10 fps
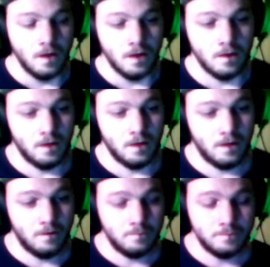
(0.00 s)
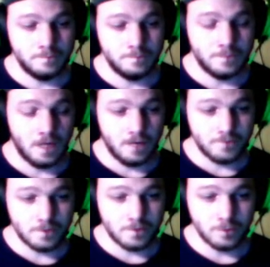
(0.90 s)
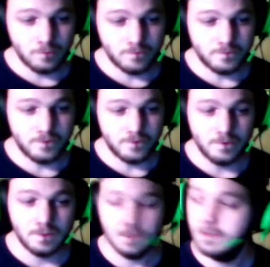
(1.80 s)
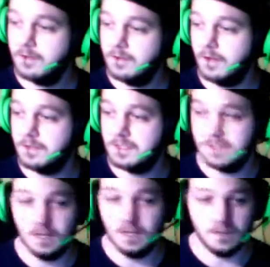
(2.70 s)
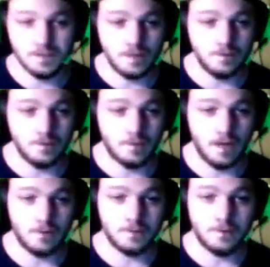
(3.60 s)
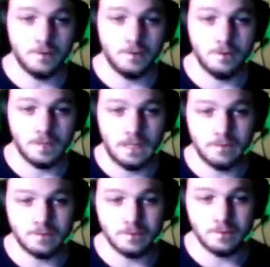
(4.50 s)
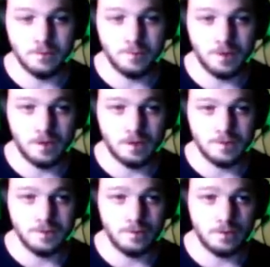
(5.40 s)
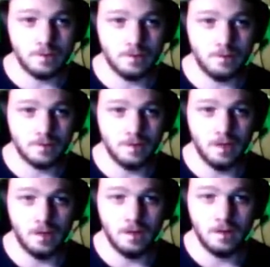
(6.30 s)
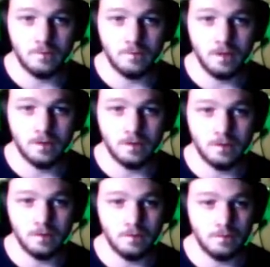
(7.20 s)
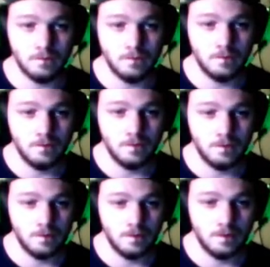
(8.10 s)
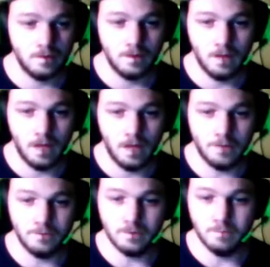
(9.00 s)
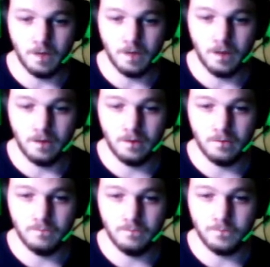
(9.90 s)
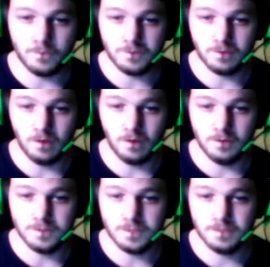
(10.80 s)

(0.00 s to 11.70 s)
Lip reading: After you've done these dailies and you gather the cube shards, you can go to Clea right here and you can buy fortune cards.